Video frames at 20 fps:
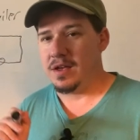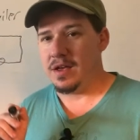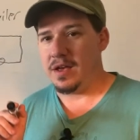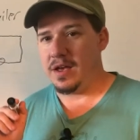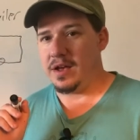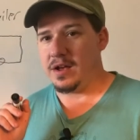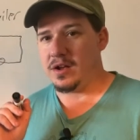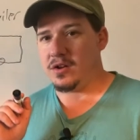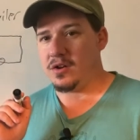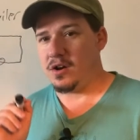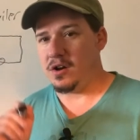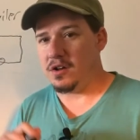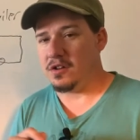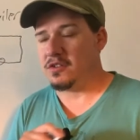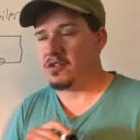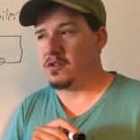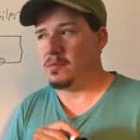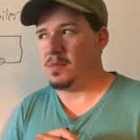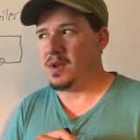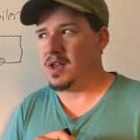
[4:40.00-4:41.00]
it
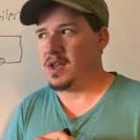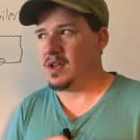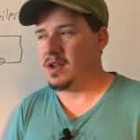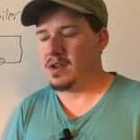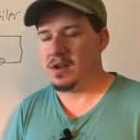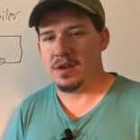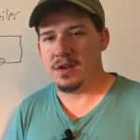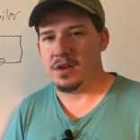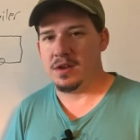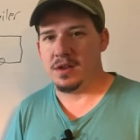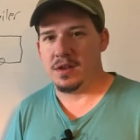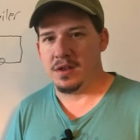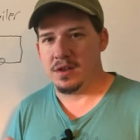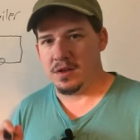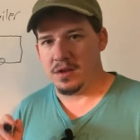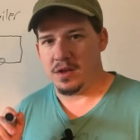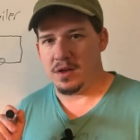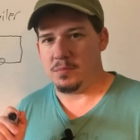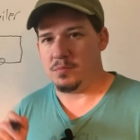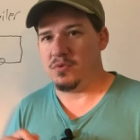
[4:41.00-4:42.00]
cost me
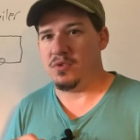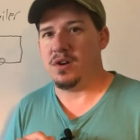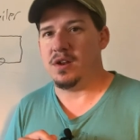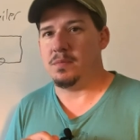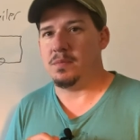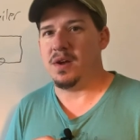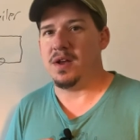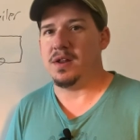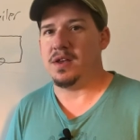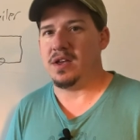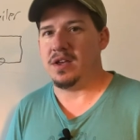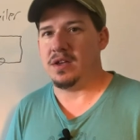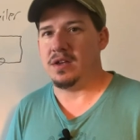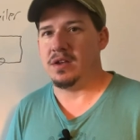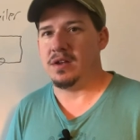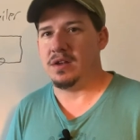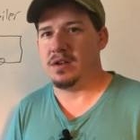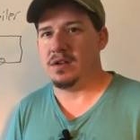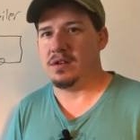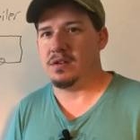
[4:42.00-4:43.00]
a pretty penny
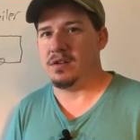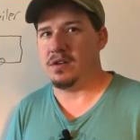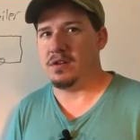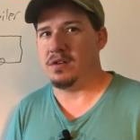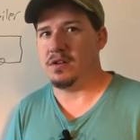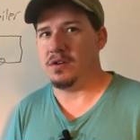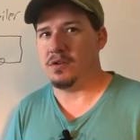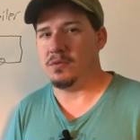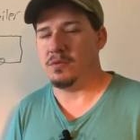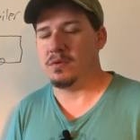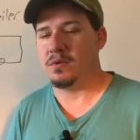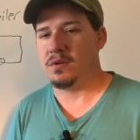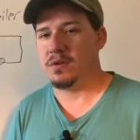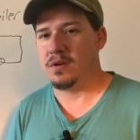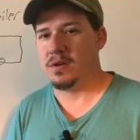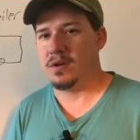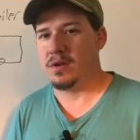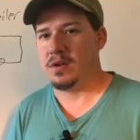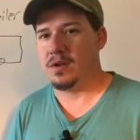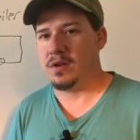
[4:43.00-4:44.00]
to do,
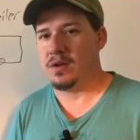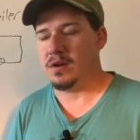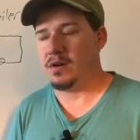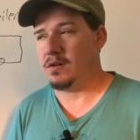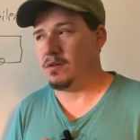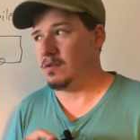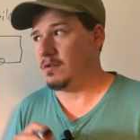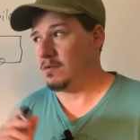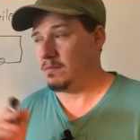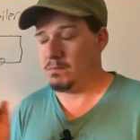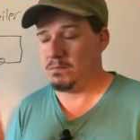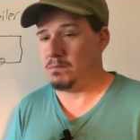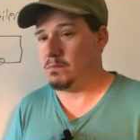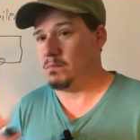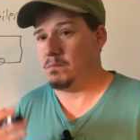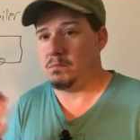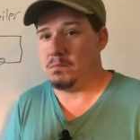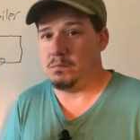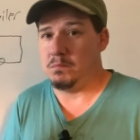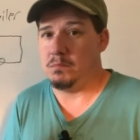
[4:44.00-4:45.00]
or
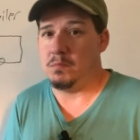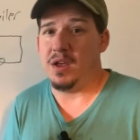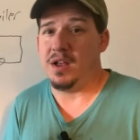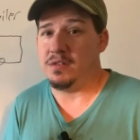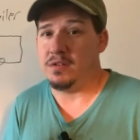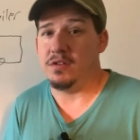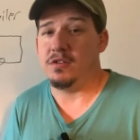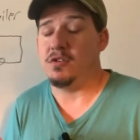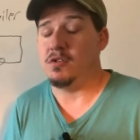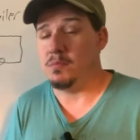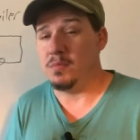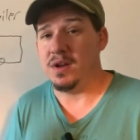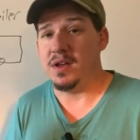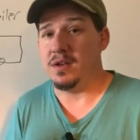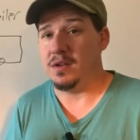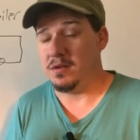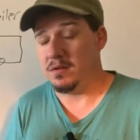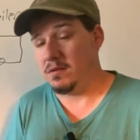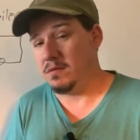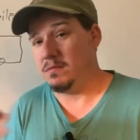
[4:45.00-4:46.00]
not to do, but
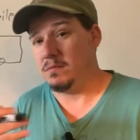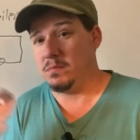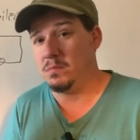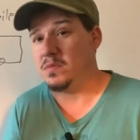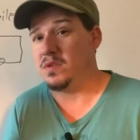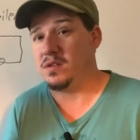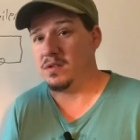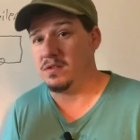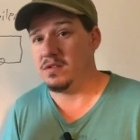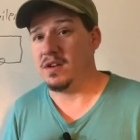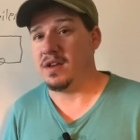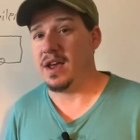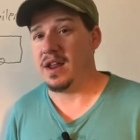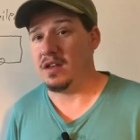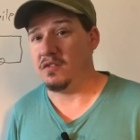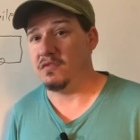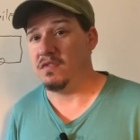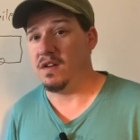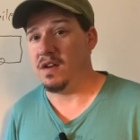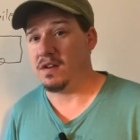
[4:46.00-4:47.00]
to get
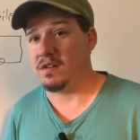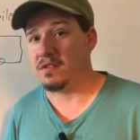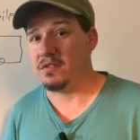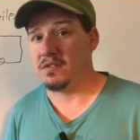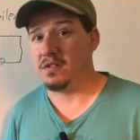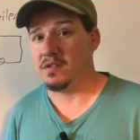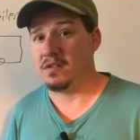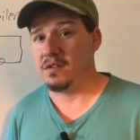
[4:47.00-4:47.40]
it fixed.